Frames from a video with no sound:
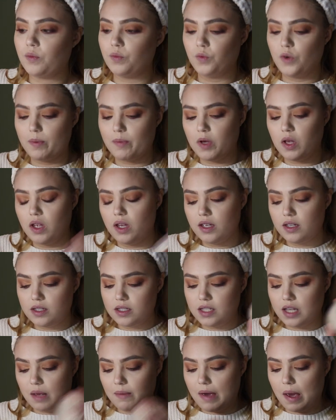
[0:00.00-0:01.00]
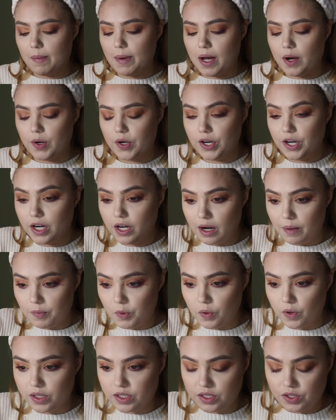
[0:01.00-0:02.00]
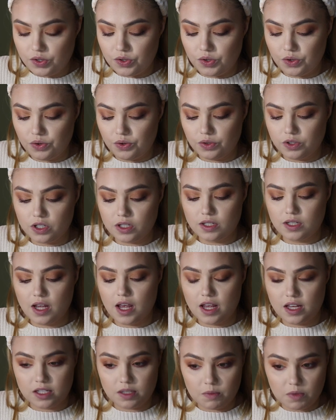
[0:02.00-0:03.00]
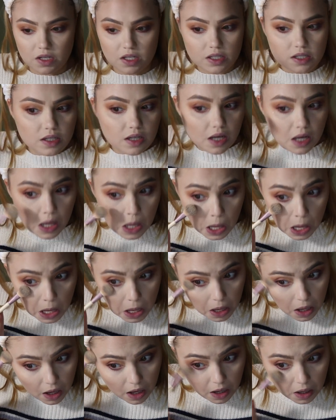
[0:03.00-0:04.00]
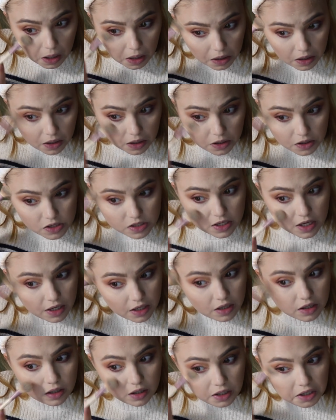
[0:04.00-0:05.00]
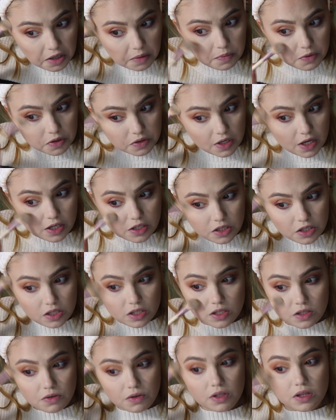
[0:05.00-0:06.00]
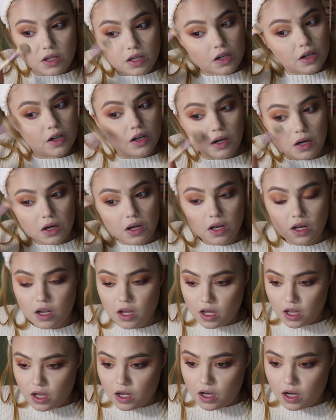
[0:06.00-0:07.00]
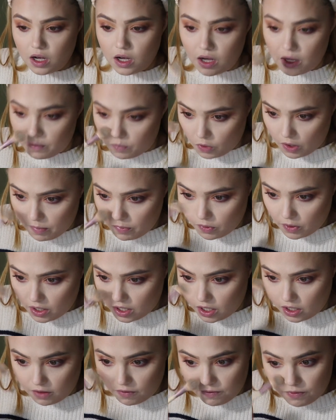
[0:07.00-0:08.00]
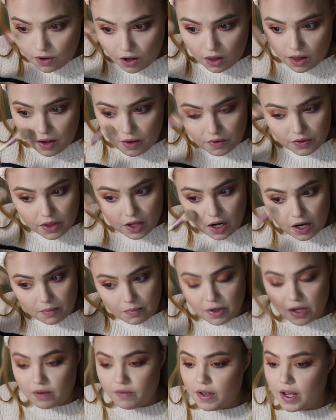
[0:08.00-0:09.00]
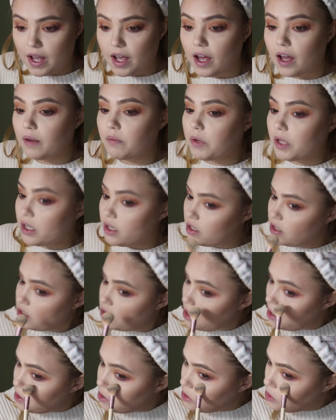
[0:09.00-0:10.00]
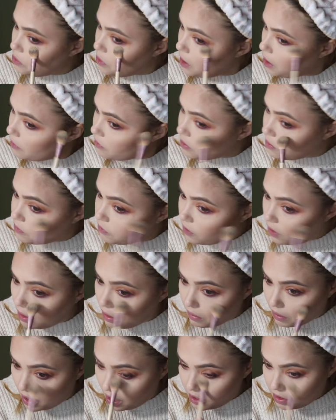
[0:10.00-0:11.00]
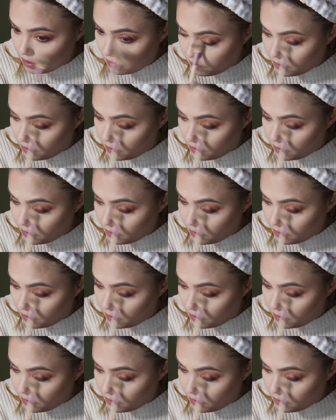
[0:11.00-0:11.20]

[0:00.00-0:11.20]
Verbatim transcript: Rimmel Stay Matte Powder, I'm going to just take some of this and just kind of clean up those edges right there. Um, wipe away any fallout that I might have had because I do have some fallout on the